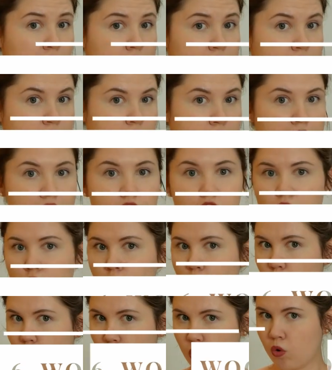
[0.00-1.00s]
adding in
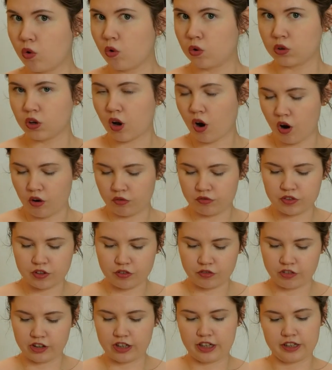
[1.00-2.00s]
all of the
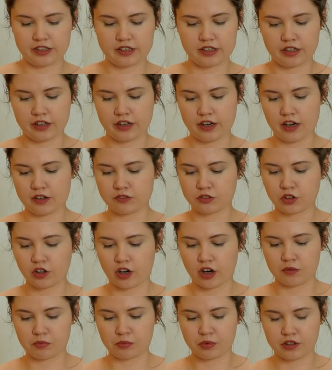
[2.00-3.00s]
filler to cover
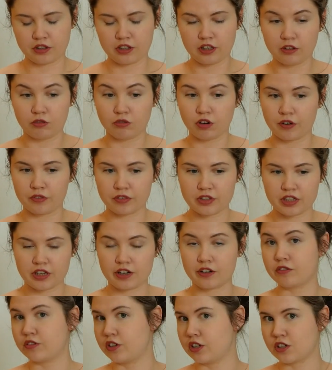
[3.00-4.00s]
up the rough
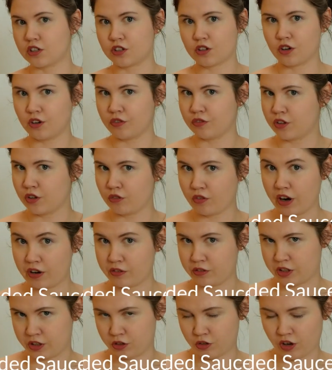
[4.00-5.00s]
surface of the
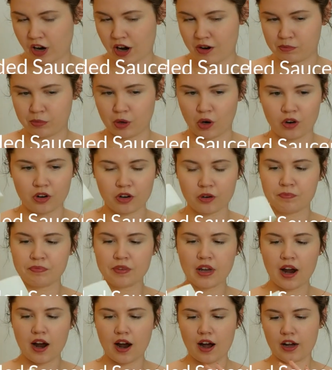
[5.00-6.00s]
rounded crown block,
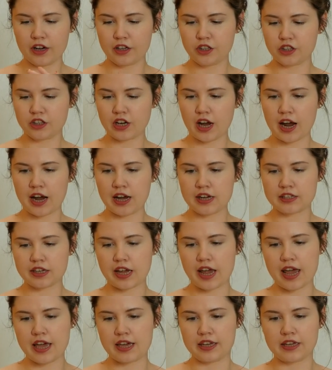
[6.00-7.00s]
I should add
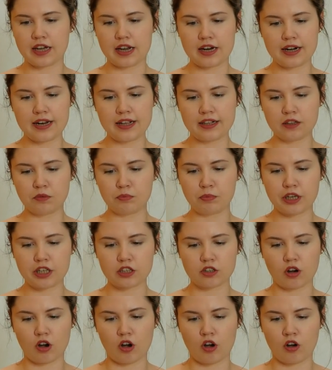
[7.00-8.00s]
a little
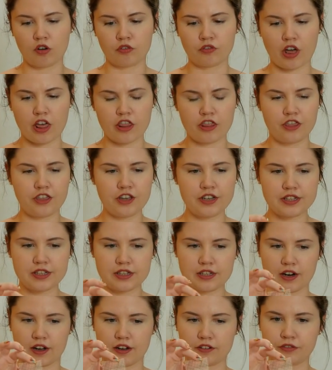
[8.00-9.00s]
bit of this
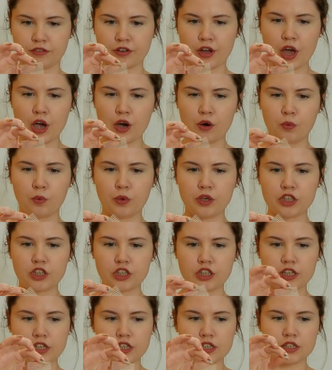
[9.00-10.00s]
stuff,
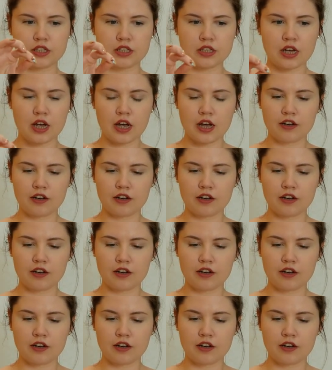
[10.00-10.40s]
which is